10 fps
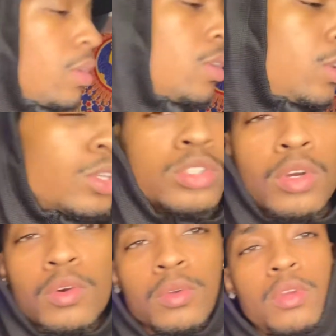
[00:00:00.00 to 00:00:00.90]
So
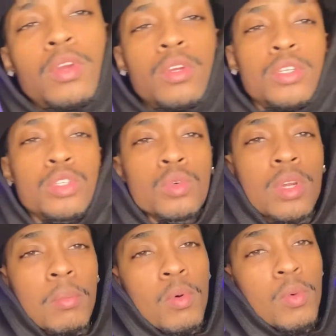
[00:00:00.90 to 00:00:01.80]
shoe
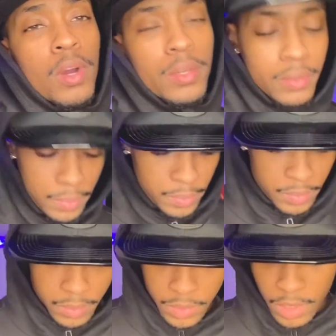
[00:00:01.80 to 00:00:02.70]
number one,
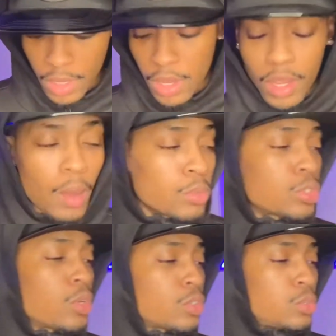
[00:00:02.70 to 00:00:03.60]
I'm just going
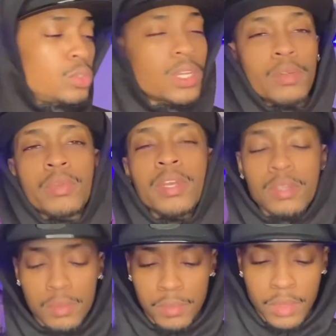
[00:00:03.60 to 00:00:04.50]
to choose at
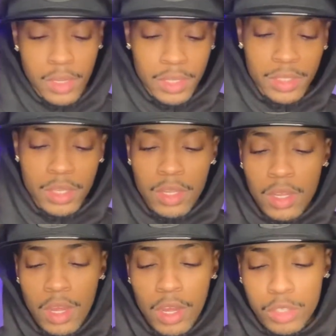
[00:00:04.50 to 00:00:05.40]
random.
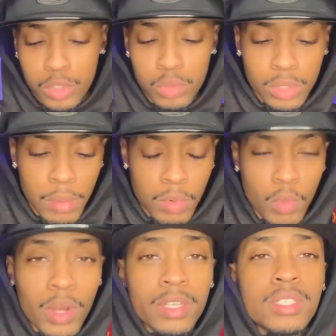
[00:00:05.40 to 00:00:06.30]
Shoe number
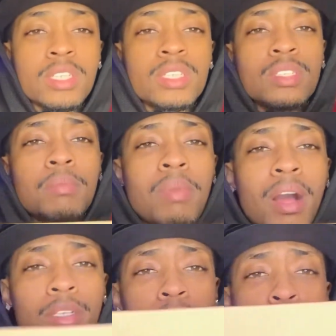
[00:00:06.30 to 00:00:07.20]
one, this is the box
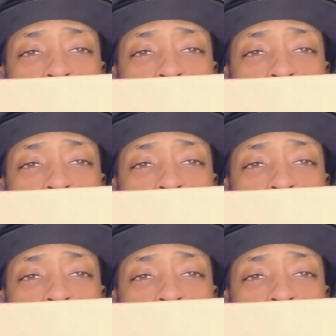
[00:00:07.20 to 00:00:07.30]
for shoe